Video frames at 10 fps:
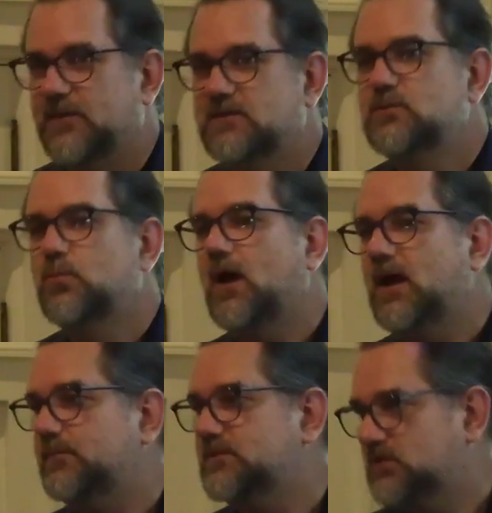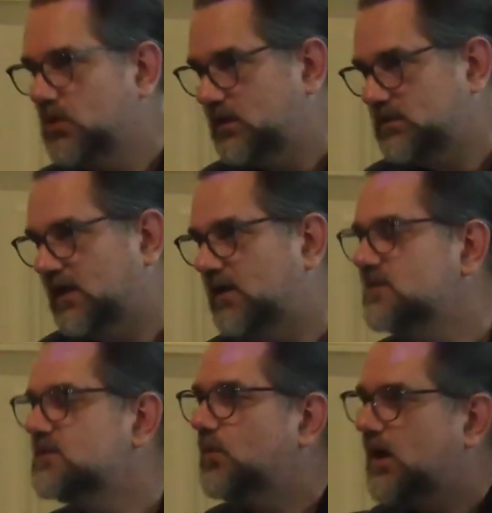This is why I'm so excited.
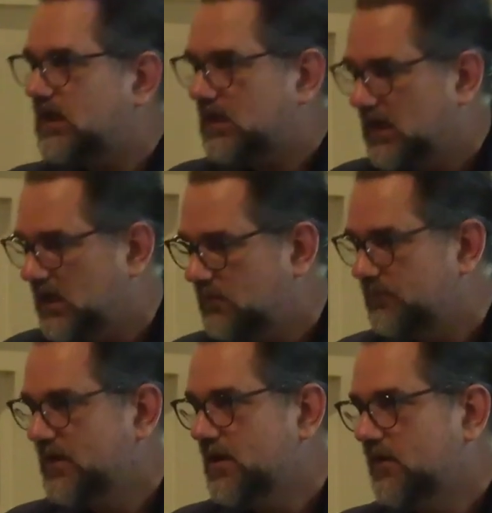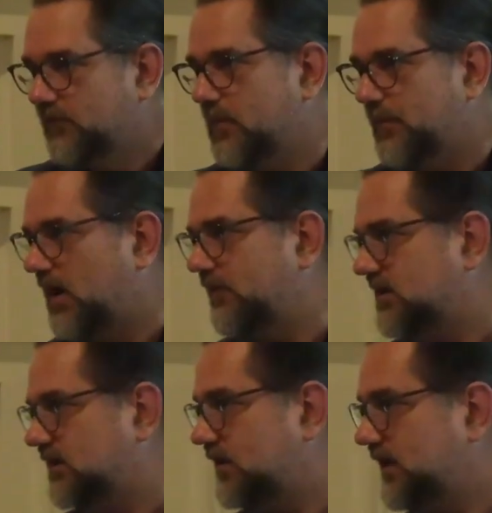This is why I came from the private
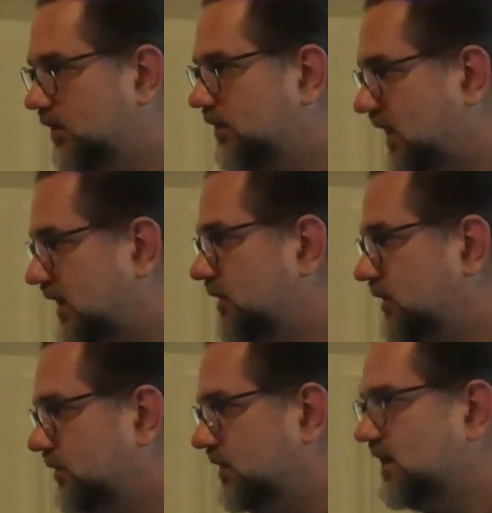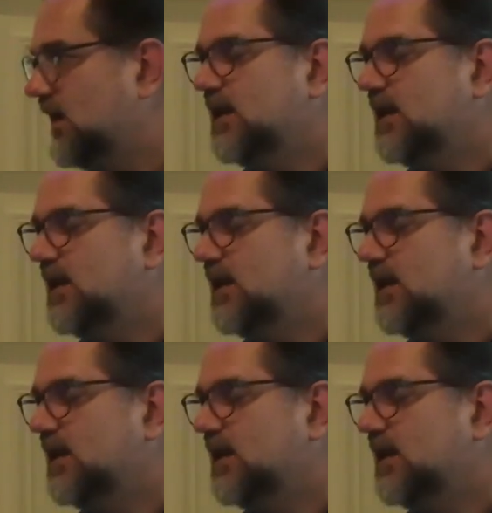sector here to actually do this.